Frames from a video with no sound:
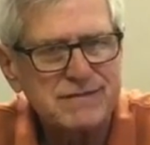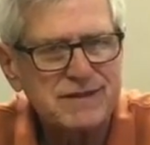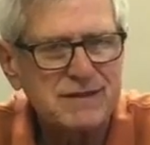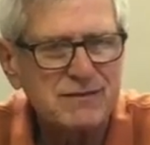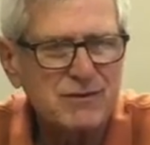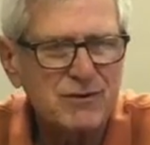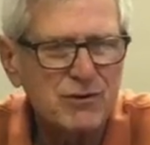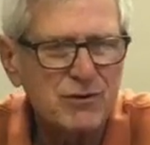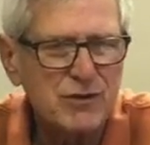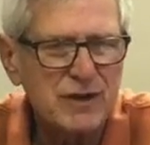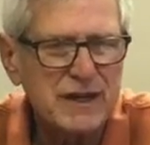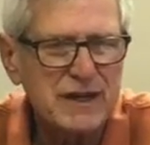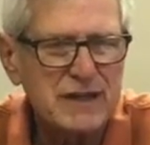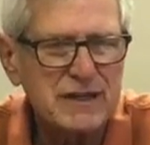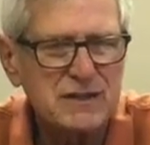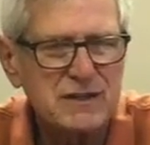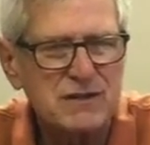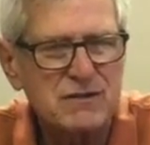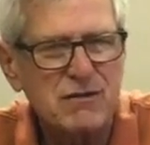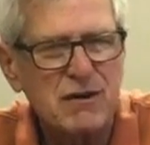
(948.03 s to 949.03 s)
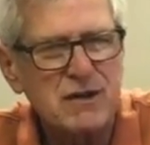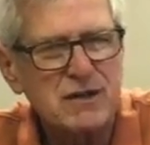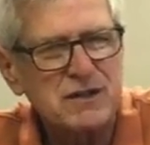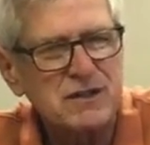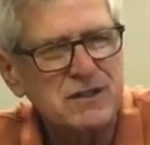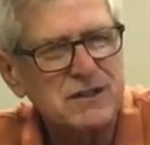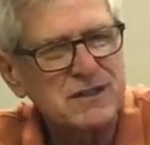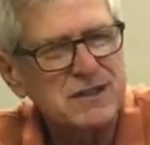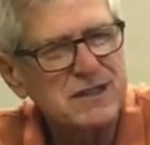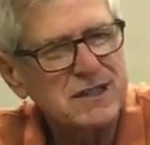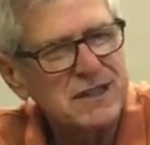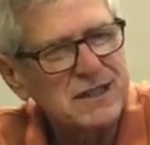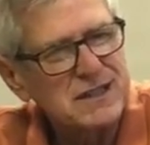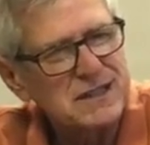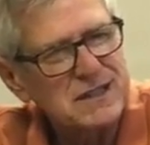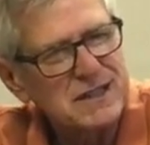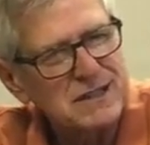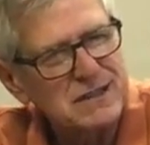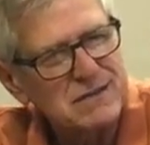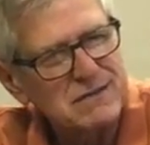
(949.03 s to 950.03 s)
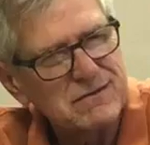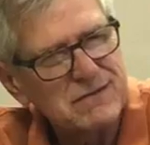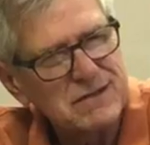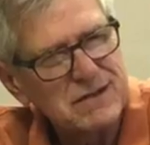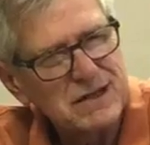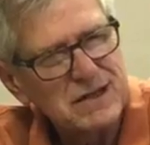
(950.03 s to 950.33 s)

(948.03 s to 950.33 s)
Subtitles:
the early construction season,